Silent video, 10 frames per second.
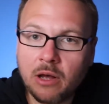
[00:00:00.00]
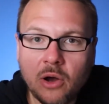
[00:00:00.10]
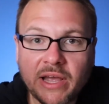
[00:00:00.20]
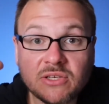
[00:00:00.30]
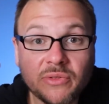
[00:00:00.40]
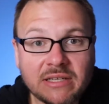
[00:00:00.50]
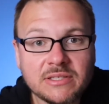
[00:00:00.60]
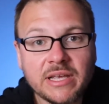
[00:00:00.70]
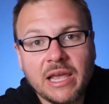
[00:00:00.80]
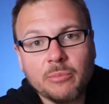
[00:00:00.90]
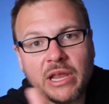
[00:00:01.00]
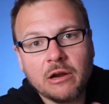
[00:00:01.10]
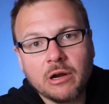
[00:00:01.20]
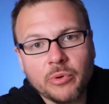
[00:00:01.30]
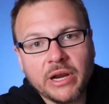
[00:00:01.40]
Okay, so that's the camera
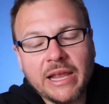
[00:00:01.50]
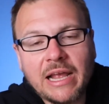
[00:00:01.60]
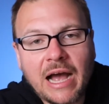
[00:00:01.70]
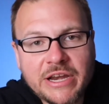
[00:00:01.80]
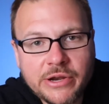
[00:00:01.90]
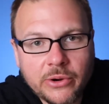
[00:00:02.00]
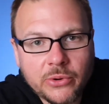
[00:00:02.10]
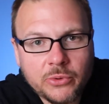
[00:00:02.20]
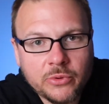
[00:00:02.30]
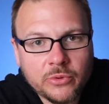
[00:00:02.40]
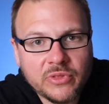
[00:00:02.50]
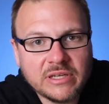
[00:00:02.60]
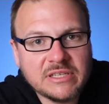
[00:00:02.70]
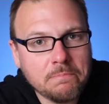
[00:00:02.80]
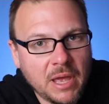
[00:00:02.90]
gear I'm bringing. I know
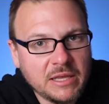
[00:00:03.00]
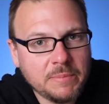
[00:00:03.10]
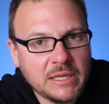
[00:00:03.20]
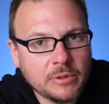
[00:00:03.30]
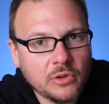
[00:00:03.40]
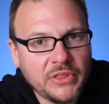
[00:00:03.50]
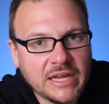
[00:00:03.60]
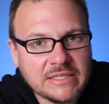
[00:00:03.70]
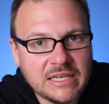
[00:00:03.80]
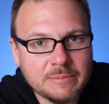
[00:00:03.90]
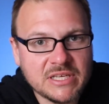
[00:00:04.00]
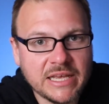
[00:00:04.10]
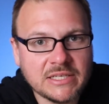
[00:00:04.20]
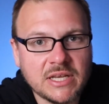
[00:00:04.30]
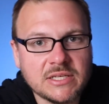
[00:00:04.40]
that to many people that seems
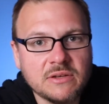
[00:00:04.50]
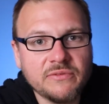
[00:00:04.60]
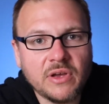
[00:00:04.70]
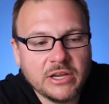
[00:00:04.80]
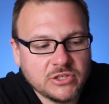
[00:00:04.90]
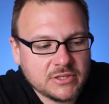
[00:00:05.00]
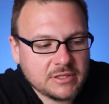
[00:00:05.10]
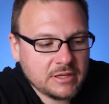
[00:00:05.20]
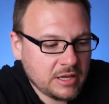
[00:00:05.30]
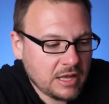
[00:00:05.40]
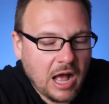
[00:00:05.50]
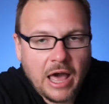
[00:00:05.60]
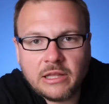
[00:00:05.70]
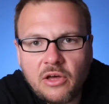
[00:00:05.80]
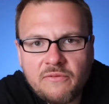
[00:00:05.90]
excessive.
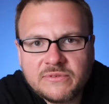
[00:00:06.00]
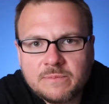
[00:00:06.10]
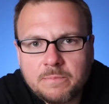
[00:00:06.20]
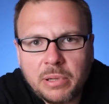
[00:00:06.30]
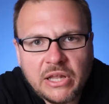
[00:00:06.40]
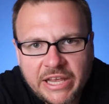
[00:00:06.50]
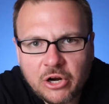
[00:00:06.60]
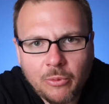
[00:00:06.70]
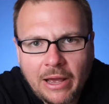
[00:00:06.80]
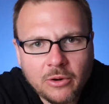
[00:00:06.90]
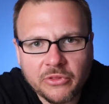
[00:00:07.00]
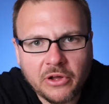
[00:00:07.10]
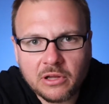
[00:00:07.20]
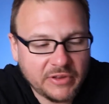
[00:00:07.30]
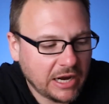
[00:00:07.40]
I love playing around with
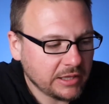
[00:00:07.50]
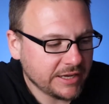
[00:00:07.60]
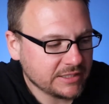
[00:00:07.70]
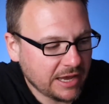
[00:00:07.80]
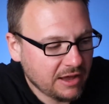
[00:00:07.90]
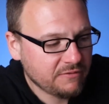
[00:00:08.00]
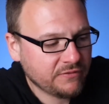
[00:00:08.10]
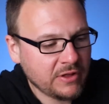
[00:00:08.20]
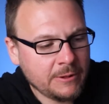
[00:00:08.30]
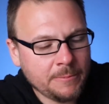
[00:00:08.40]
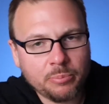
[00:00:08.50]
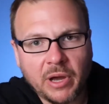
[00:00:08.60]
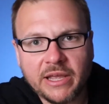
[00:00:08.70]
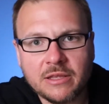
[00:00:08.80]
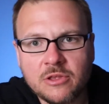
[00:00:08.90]
all of it. I like to have
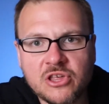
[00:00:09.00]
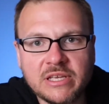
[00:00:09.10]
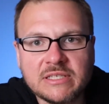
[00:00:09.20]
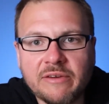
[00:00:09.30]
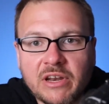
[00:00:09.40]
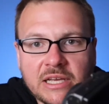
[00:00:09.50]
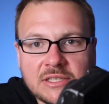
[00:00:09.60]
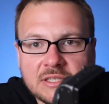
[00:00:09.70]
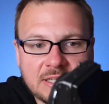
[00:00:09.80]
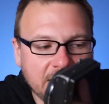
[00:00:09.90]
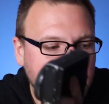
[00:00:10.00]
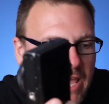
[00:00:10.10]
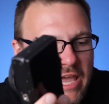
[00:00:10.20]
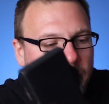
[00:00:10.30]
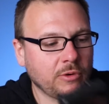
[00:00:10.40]
my G7X to
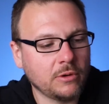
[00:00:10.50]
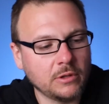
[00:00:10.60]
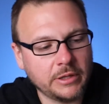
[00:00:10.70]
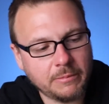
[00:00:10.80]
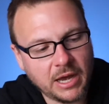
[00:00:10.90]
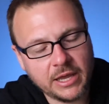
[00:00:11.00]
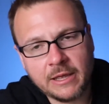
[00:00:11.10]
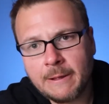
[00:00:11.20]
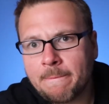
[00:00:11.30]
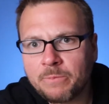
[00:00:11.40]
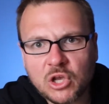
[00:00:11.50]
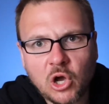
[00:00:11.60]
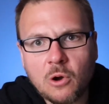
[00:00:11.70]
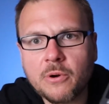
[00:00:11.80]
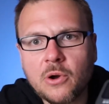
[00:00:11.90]
take A-roll and my
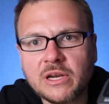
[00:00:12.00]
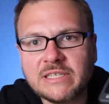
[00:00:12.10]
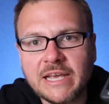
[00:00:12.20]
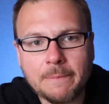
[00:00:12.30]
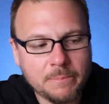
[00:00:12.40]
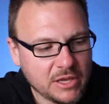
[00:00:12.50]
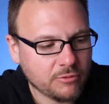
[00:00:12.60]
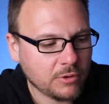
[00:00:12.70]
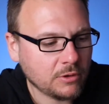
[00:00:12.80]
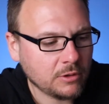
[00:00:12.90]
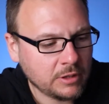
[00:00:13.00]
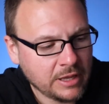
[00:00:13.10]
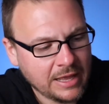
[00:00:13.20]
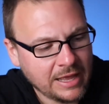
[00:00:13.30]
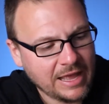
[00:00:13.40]
GoPro to take B-roll
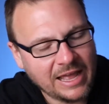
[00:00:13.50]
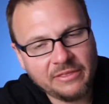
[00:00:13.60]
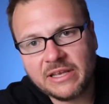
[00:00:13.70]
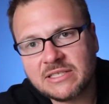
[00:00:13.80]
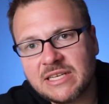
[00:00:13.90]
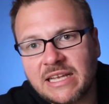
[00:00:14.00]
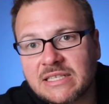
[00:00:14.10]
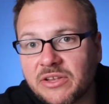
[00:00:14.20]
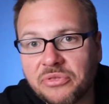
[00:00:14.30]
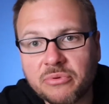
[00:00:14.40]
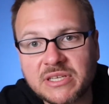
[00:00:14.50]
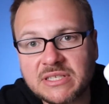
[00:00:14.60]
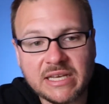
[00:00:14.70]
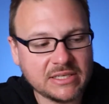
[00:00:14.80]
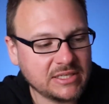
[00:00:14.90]
and this
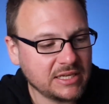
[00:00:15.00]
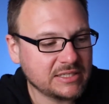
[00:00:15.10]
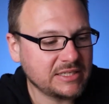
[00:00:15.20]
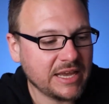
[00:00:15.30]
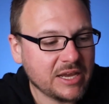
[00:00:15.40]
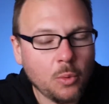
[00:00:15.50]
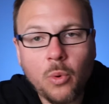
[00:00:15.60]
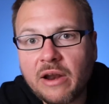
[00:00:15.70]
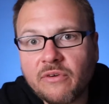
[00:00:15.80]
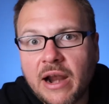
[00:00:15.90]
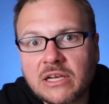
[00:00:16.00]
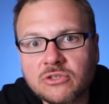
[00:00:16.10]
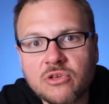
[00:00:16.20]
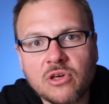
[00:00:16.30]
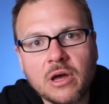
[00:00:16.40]
Insta360 to take whatever
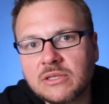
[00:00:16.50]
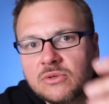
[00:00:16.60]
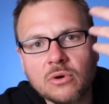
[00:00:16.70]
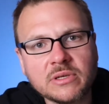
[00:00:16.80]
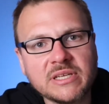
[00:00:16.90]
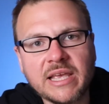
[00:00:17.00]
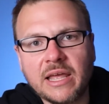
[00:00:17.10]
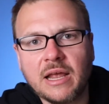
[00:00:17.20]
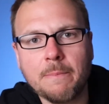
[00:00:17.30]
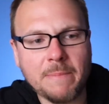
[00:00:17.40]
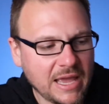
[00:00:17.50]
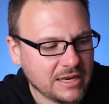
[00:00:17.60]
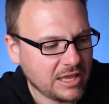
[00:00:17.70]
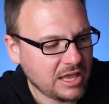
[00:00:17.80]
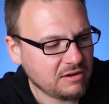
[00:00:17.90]
extra shots or to get
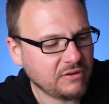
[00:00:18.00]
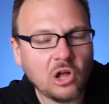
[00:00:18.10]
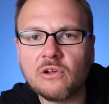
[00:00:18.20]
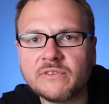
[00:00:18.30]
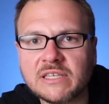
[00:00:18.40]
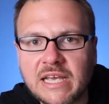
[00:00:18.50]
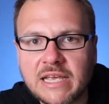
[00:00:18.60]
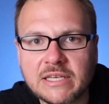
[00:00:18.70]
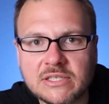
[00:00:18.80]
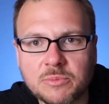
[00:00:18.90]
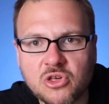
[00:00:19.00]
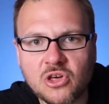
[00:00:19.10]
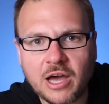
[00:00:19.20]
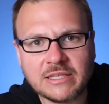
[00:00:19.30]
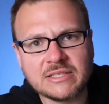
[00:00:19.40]
Amanda involved in taking some
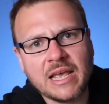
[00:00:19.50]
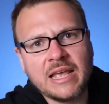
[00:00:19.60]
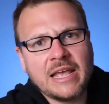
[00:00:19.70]
shots.